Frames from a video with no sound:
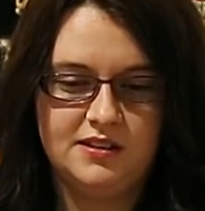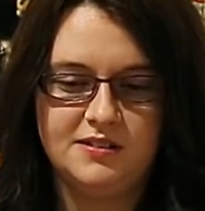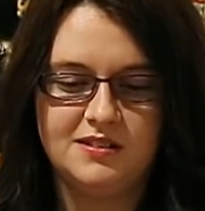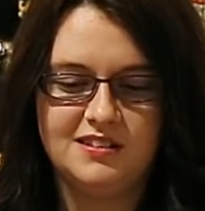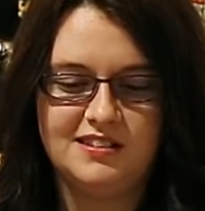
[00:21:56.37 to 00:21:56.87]
I
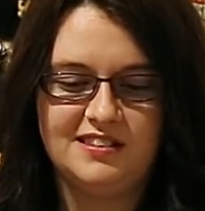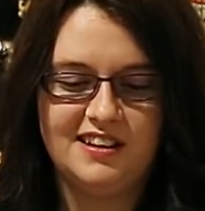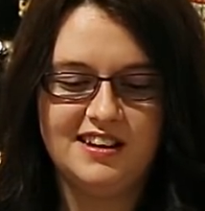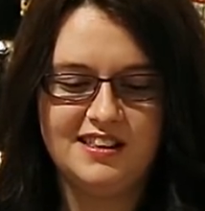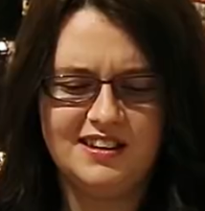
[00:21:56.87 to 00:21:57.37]
was gonna
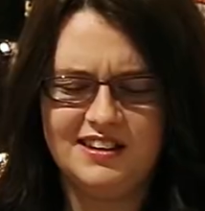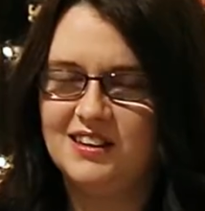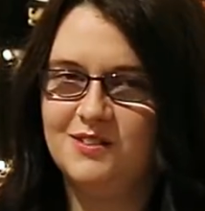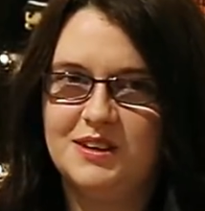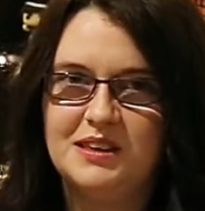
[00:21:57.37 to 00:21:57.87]
say, are
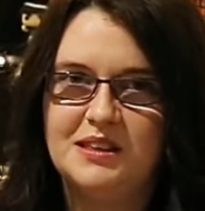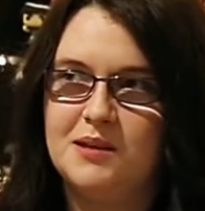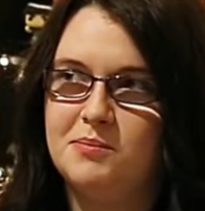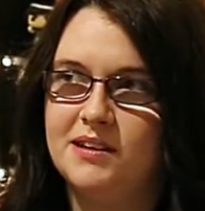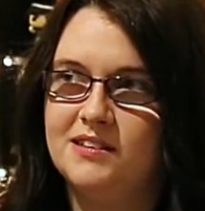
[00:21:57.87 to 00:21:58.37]
they really
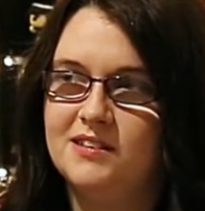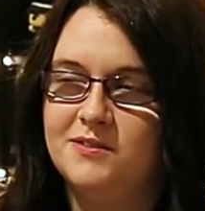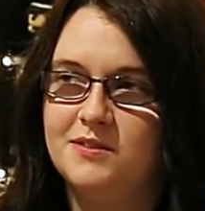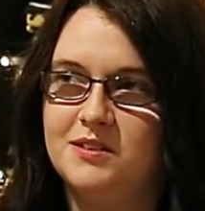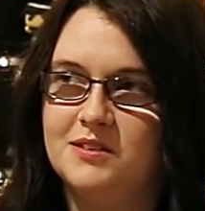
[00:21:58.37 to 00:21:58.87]
that bad
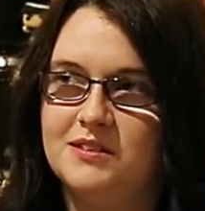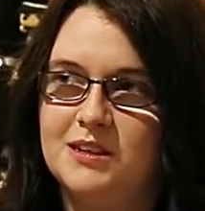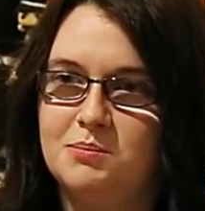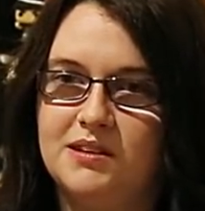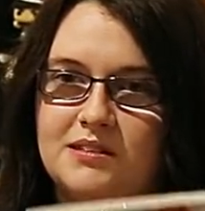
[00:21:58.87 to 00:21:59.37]
enough to
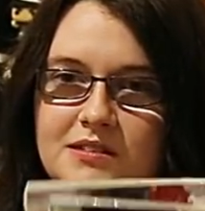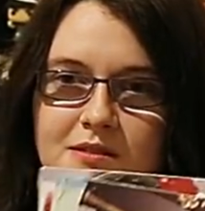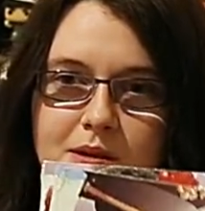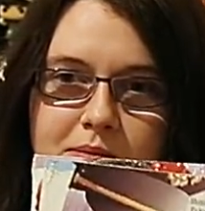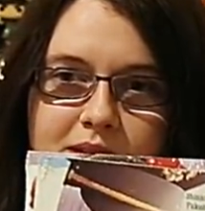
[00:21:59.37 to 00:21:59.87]
need plastic
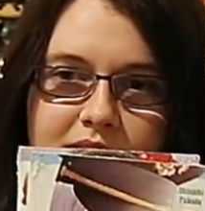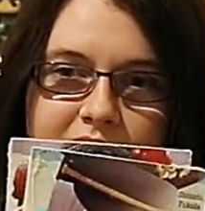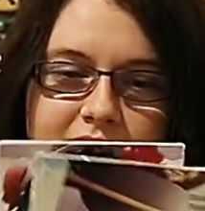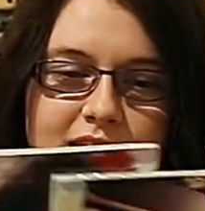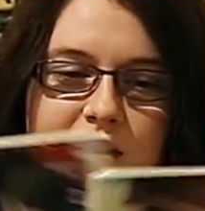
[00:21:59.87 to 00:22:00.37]
wrapping?
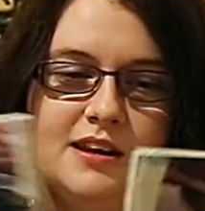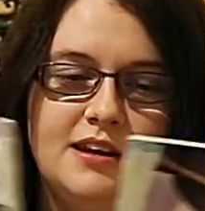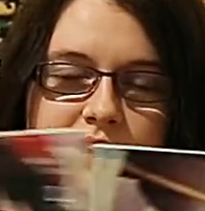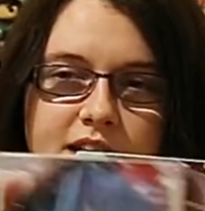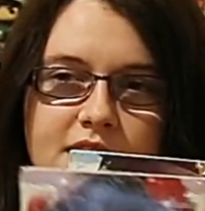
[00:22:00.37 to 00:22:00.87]
And then
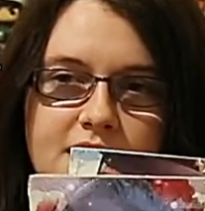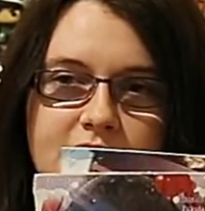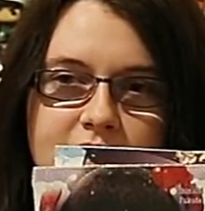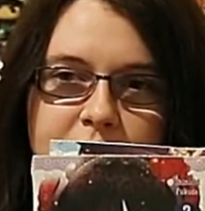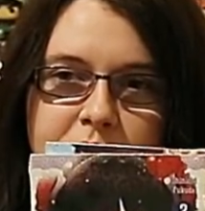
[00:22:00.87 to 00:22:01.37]

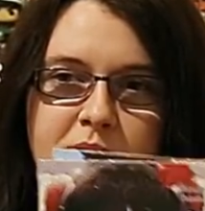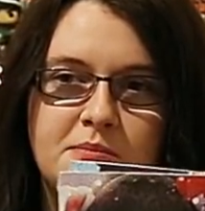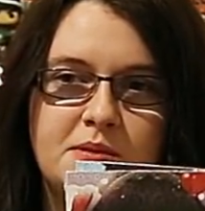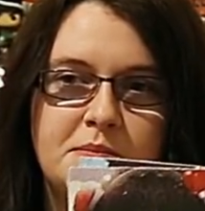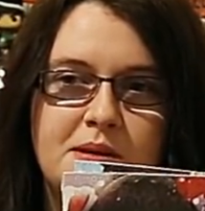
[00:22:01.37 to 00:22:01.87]
I
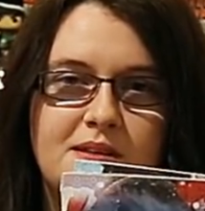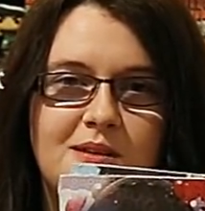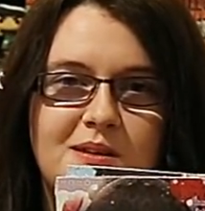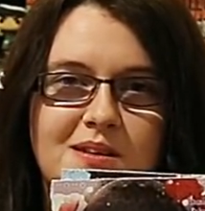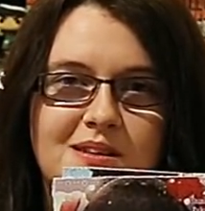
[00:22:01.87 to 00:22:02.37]
remembered about the
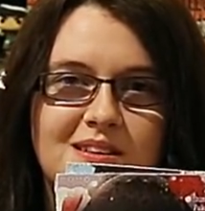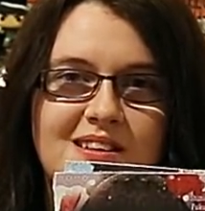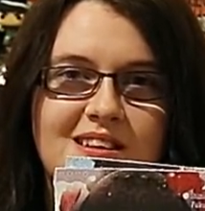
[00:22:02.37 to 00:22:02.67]
whole